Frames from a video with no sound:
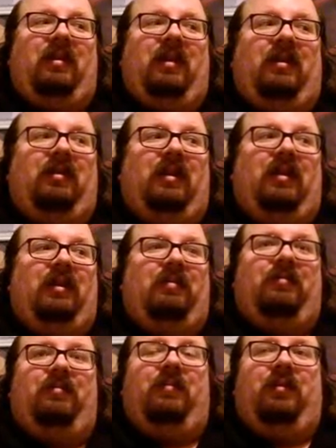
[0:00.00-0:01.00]
hell, I
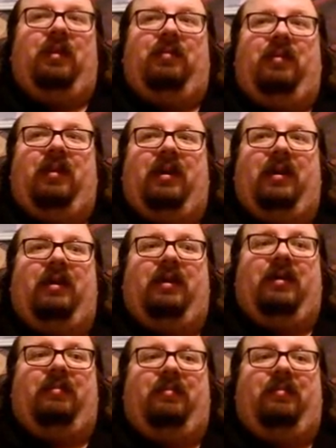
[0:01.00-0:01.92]
had only played